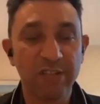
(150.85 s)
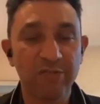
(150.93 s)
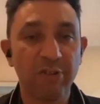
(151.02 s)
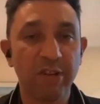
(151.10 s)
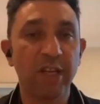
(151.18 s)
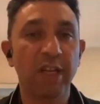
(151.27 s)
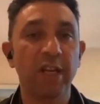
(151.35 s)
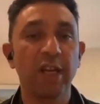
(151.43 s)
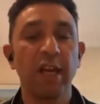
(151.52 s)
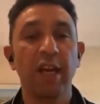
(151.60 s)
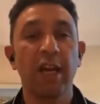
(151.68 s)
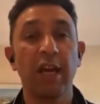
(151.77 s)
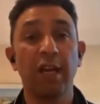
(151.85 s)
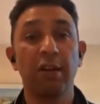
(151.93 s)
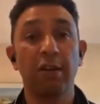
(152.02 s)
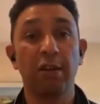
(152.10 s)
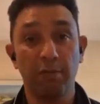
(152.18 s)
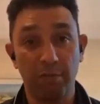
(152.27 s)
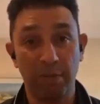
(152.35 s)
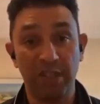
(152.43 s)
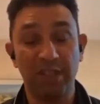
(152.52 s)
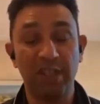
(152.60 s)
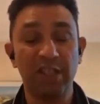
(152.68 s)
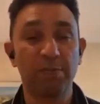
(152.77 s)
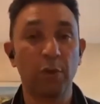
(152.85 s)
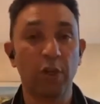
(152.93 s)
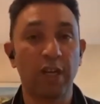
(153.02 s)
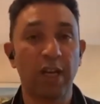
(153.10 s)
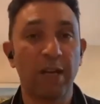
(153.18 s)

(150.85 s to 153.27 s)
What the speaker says: training. And with these ball,